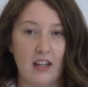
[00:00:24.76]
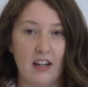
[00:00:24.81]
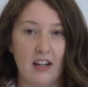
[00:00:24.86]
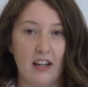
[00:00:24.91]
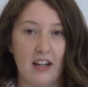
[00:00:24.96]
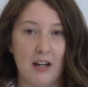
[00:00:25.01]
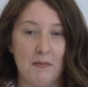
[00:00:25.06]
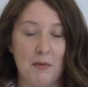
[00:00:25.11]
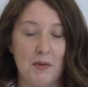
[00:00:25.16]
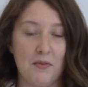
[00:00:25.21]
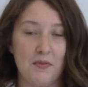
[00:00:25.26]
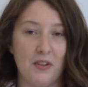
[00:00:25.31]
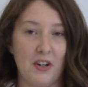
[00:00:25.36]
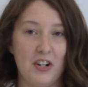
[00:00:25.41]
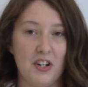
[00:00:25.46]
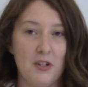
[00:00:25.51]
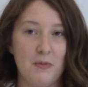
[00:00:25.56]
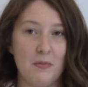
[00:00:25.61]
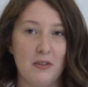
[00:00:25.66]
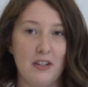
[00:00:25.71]
I'm a
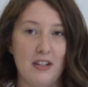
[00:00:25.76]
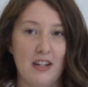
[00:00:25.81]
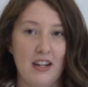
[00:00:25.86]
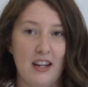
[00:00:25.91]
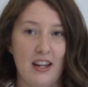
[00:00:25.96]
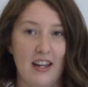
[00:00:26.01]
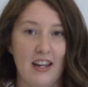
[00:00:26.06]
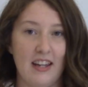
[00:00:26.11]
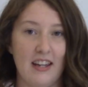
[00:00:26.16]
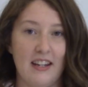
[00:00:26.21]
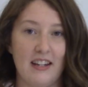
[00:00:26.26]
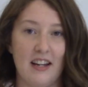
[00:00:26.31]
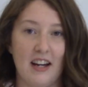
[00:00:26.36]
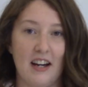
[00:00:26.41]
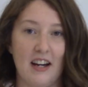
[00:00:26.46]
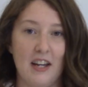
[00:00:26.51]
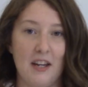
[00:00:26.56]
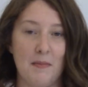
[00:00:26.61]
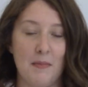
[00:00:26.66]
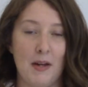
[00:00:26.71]
freshman and
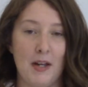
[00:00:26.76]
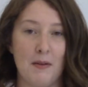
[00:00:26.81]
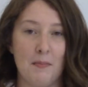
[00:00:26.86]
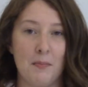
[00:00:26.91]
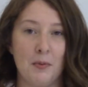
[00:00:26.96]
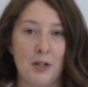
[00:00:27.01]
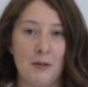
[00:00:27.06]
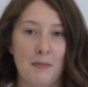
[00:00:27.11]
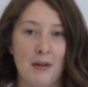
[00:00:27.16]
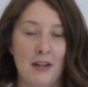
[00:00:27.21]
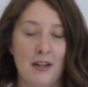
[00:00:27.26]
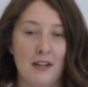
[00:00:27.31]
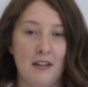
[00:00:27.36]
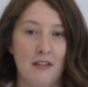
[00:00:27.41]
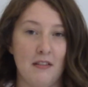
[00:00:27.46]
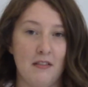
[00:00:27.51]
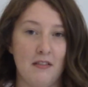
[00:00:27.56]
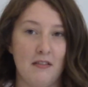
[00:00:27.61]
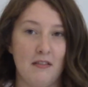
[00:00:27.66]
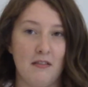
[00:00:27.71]
I am a
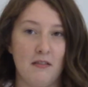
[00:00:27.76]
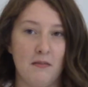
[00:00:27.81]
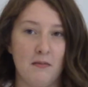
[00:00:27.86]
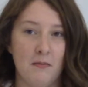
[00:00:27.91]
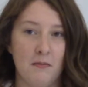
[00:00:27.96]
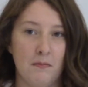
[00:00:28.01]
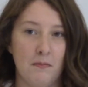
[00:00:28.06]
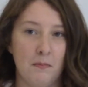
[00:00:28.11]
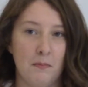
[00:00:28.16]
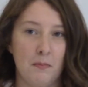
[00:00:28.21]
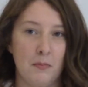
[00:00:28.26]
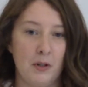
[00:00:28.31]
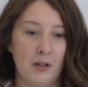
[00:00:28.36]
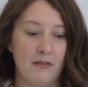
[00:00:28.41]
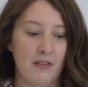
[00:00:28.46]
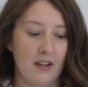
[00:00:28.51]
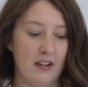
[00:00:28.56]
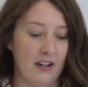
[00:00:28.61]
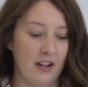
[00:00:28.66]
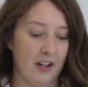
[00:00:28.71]

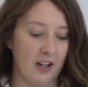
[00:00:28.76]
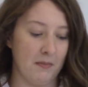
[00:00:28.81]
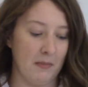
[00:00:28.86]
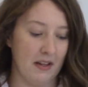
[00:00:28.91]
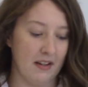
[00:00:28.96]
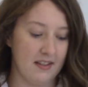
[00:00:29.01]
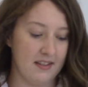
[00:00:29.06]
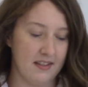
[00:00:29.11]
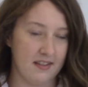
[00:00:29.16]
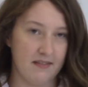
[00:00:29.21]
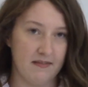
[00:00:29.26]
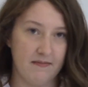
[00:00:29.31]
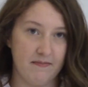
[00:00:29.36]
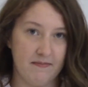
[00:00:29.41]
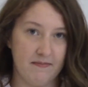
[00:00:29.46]
pre-veterinary medicine.